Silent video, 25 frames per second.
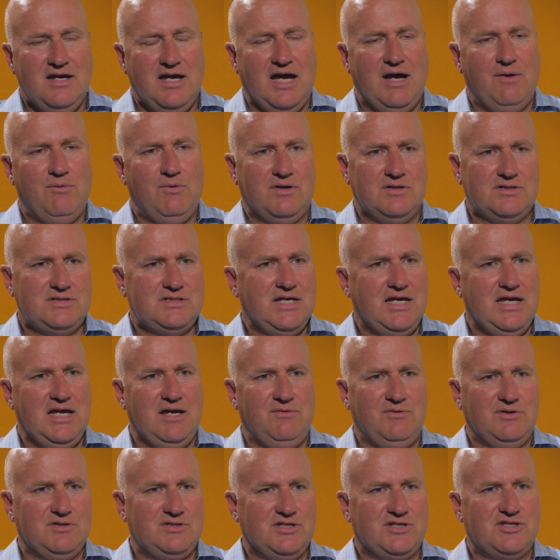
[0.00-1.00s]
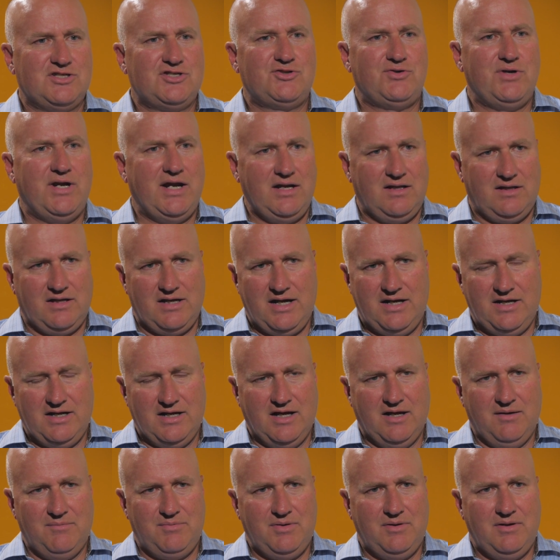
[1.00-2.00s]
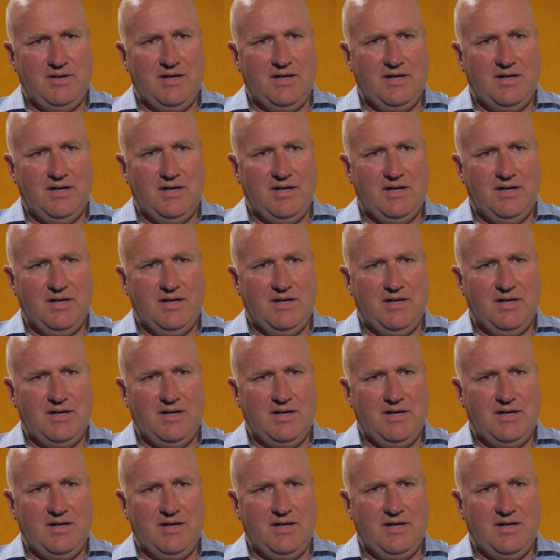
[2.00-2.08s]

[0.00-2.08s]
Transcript: I won't say it was a straight line up.